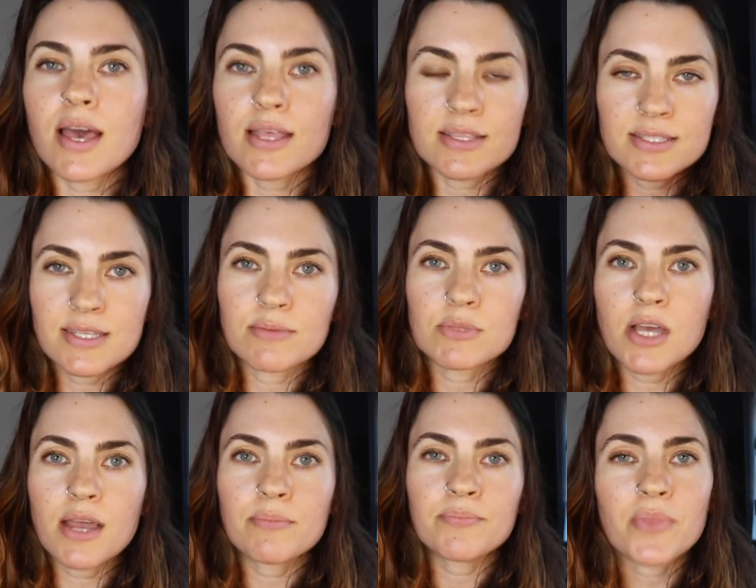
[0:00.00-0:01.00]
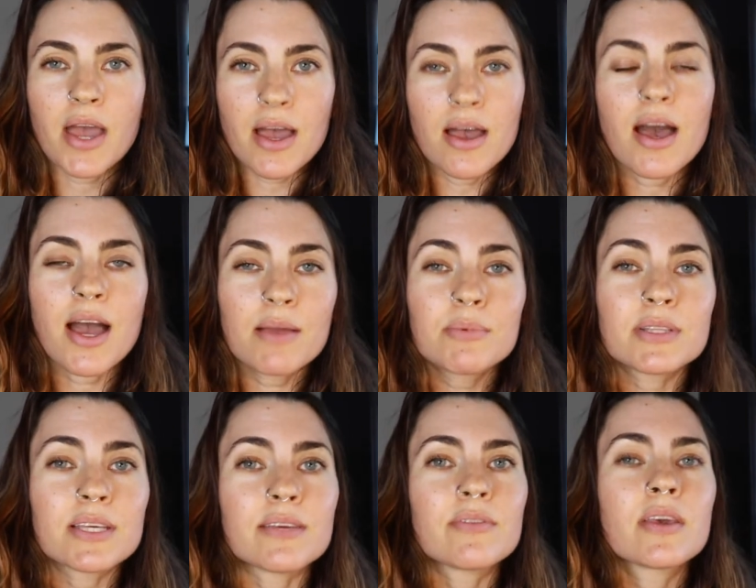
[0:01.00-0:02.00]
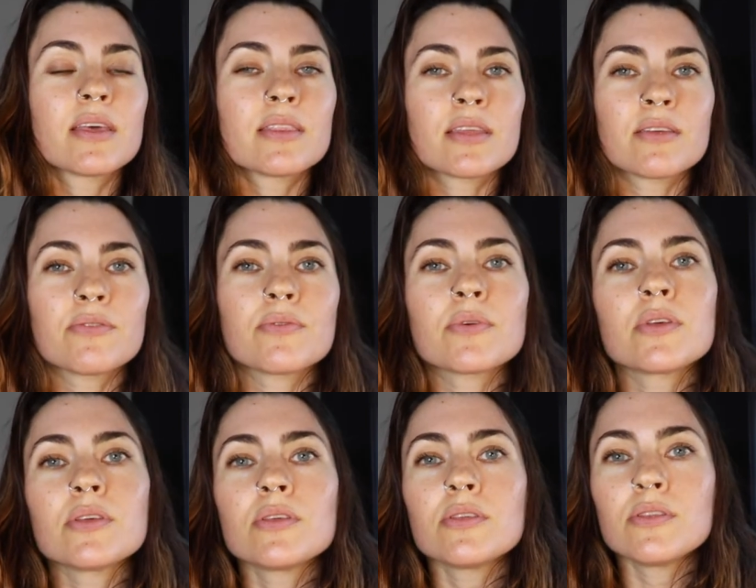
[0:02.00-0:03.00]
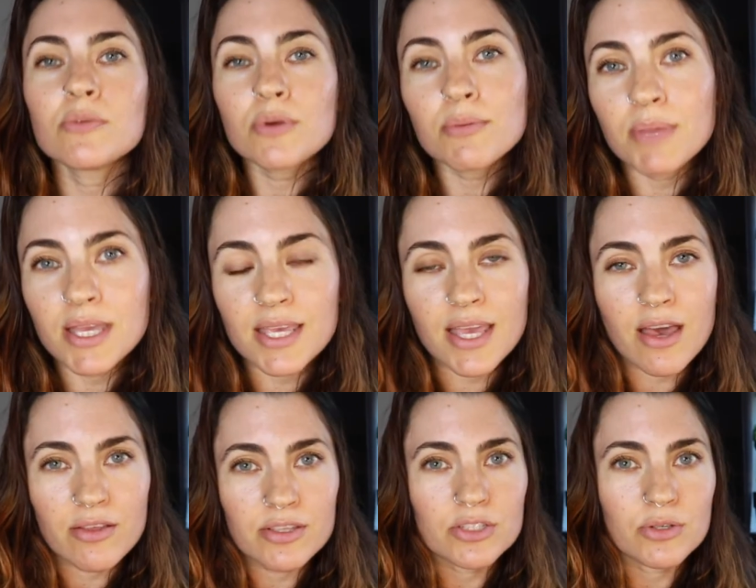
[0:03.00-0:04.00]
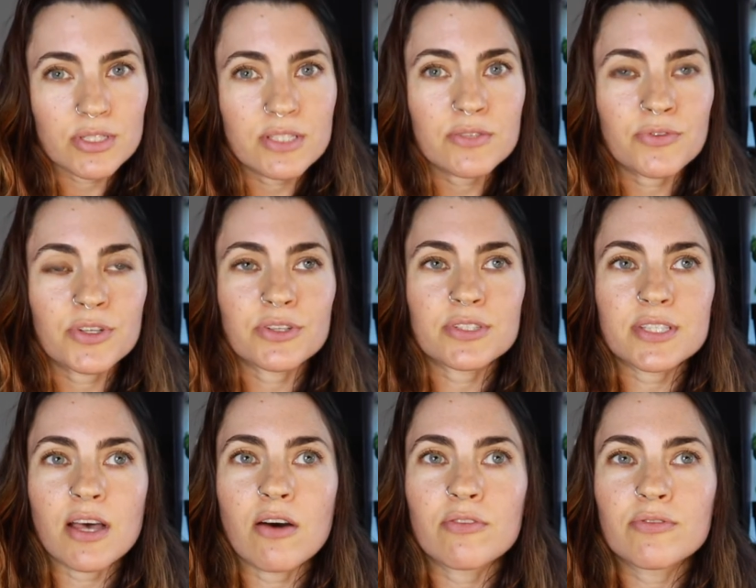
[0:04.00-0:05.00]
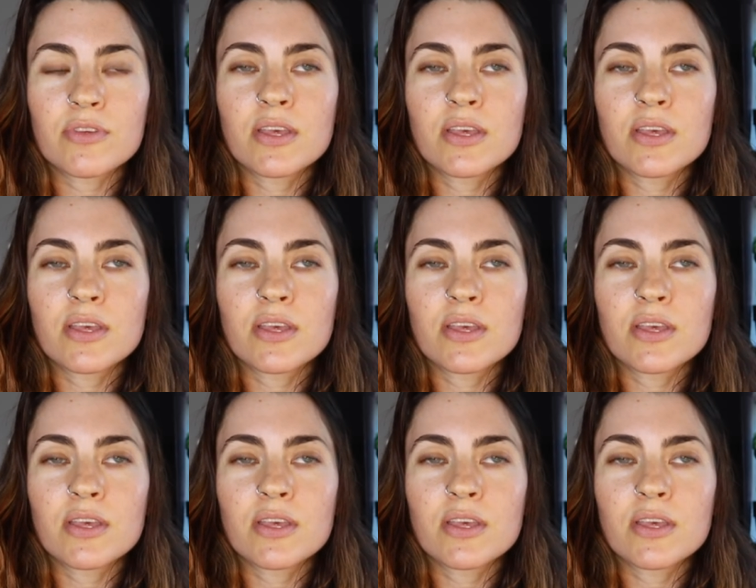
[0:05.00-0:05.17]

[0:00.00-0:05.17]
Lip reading: at the same time. I believe that if you are making healthy choices for yourself,